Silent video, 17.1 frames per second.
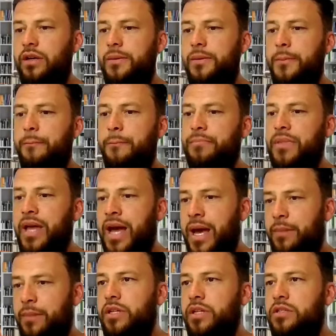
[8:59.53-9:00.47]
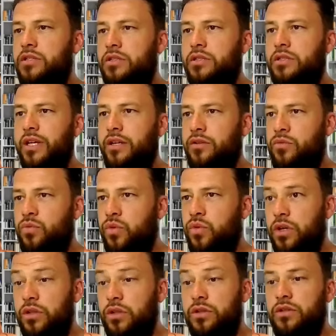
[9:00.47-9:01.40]
um, habits that
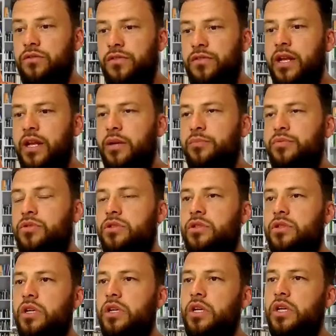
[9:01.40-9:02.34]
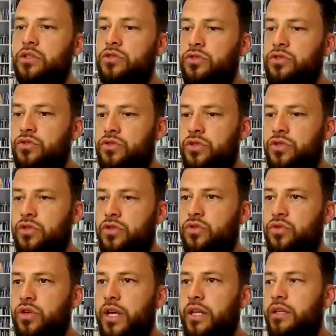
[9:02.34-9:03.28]
one develops. So
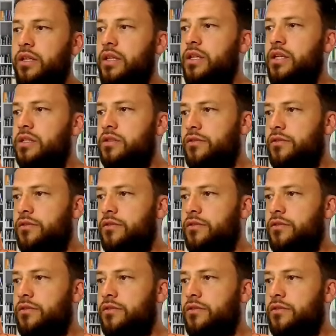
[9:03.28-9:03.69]
look at these